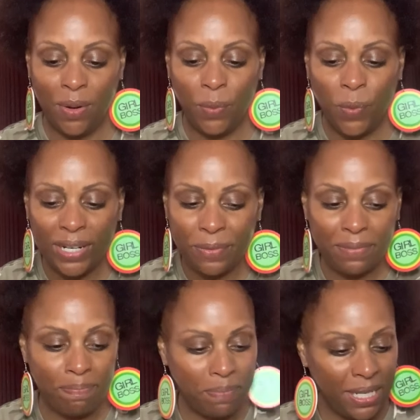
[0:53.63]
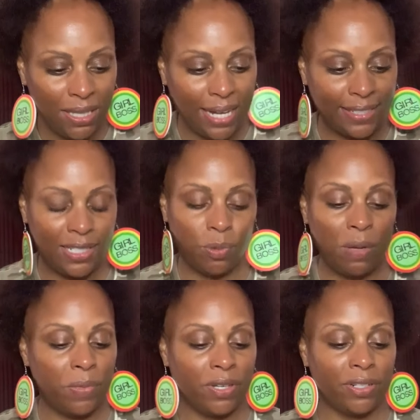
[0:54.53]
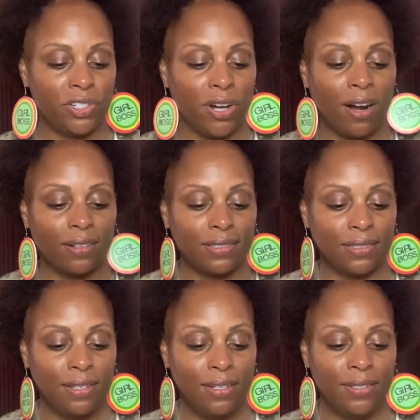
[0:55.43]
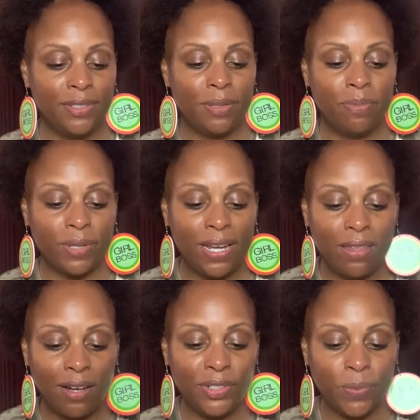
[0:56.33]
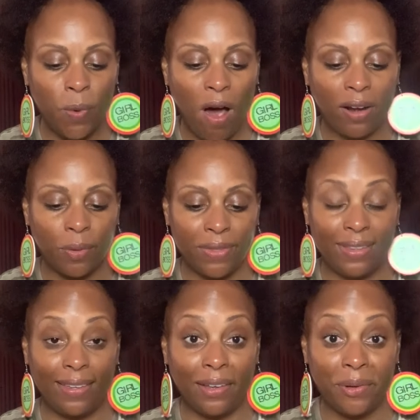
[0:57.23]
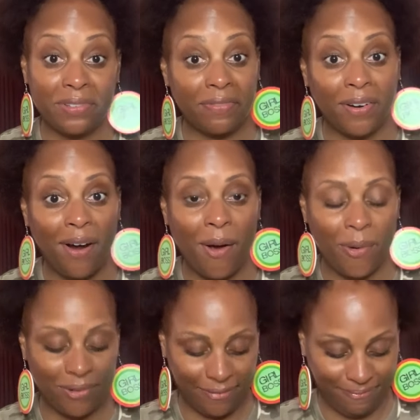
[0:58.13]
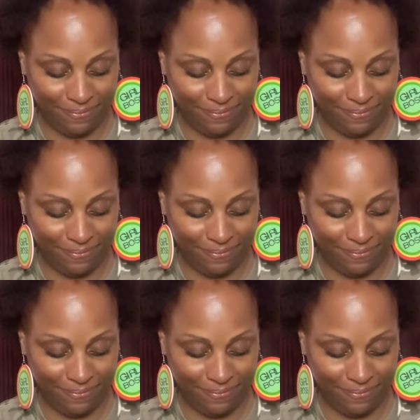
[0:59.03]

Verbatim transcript: What it would be like to swim with her sharks, to breathe underwater with gills of her own.